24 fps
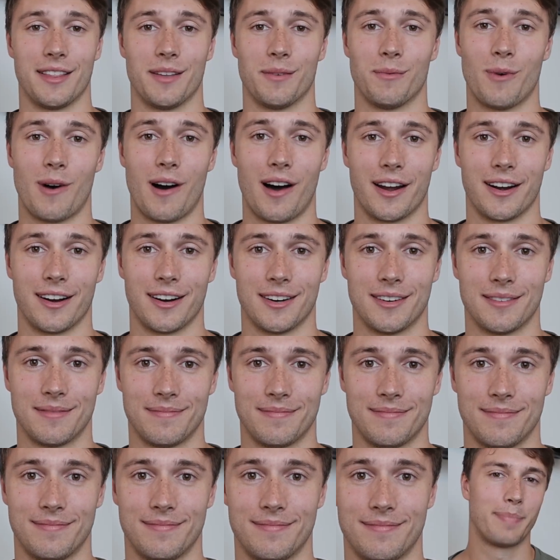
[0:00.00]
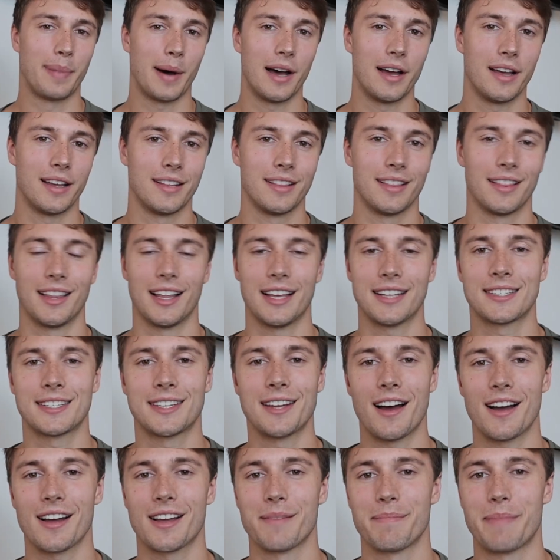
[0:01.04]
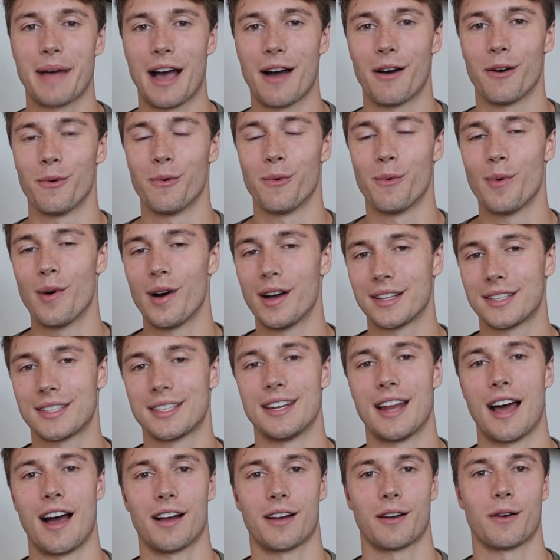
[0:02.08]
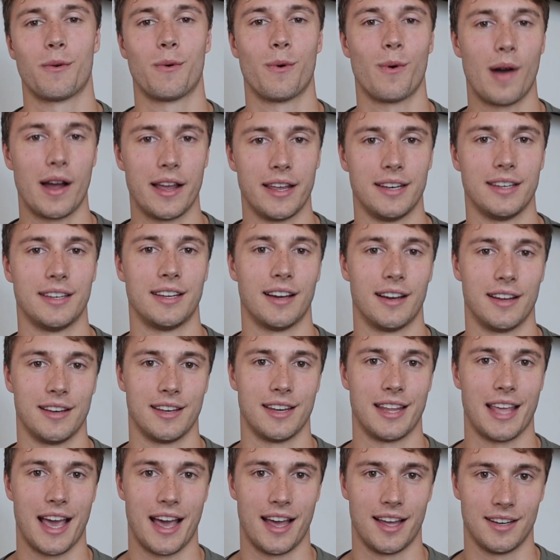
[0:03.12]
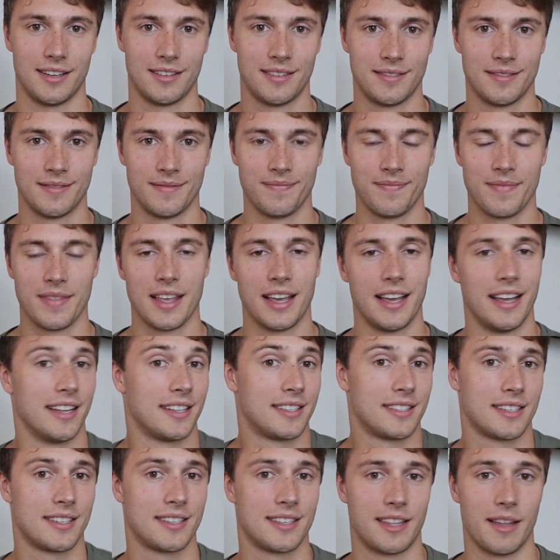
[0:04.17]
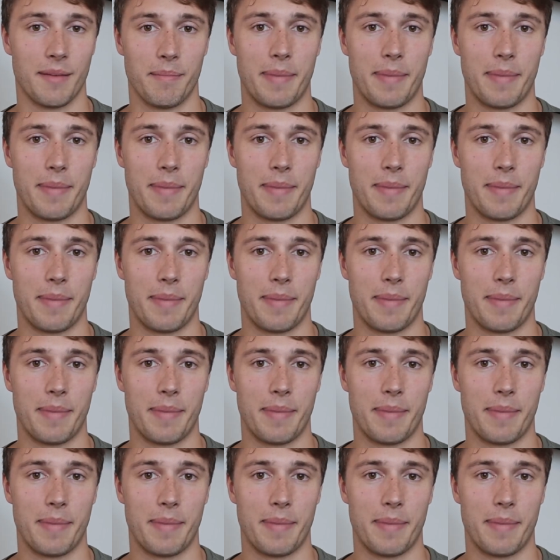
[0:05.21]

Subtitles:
of the water. But let's talk about what's not quite done yet. It's the